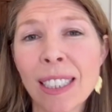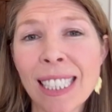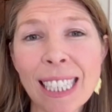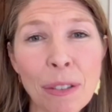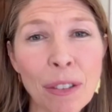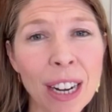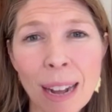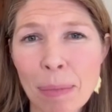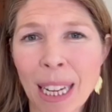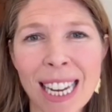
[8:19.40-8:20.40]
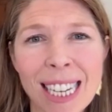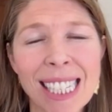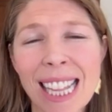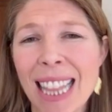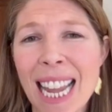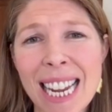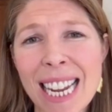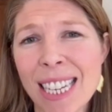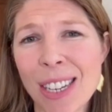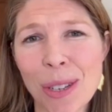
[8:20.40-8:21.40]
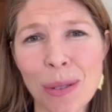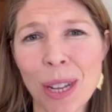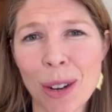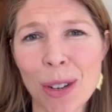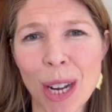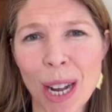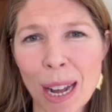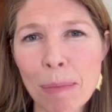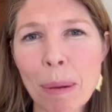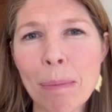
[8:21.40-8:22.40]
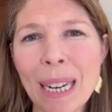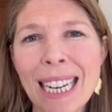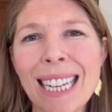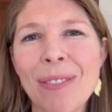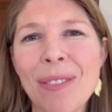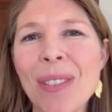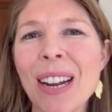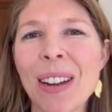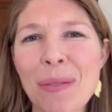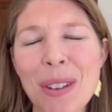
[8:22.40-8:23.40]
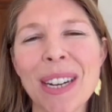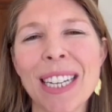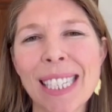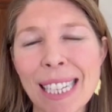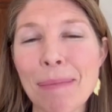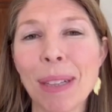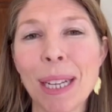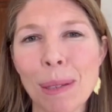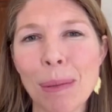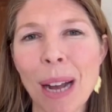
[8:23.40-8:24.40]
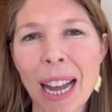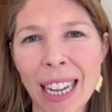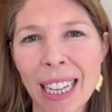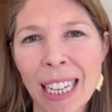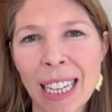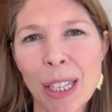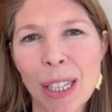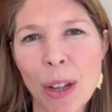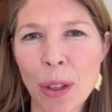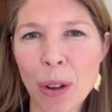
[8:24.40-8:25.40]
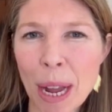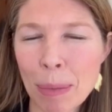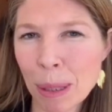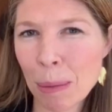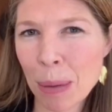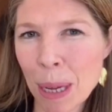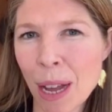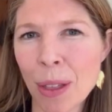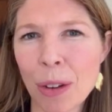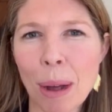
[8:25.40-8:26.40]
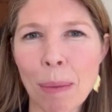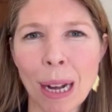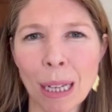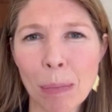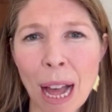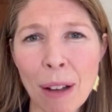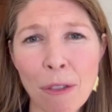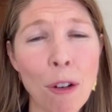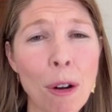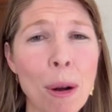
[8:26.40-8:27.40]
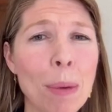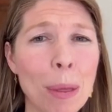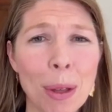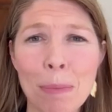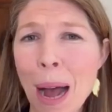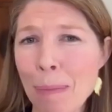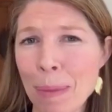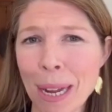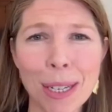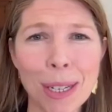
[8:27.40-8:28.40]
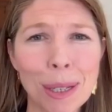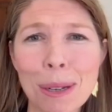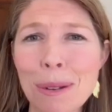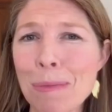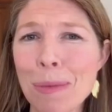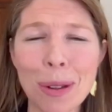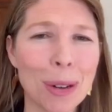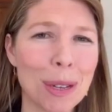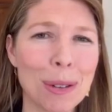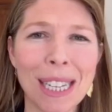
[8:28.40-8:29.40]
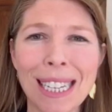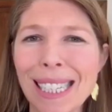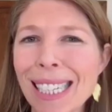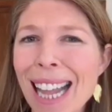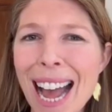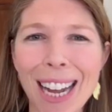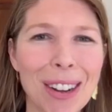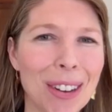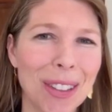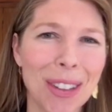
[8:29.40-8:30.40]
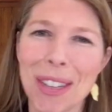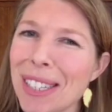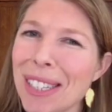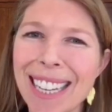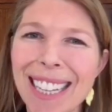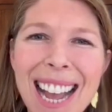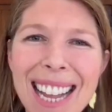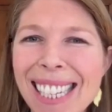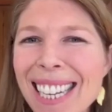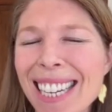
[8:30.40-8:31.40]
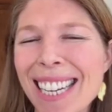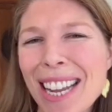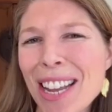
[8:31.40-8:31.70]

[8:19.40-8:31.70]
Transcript: different applications that they need to do their job, but in a very, very seamless way. So they're able to be on the Dropbox platform, but they're popping into Zoom or they're using Slack or they're using Atlassian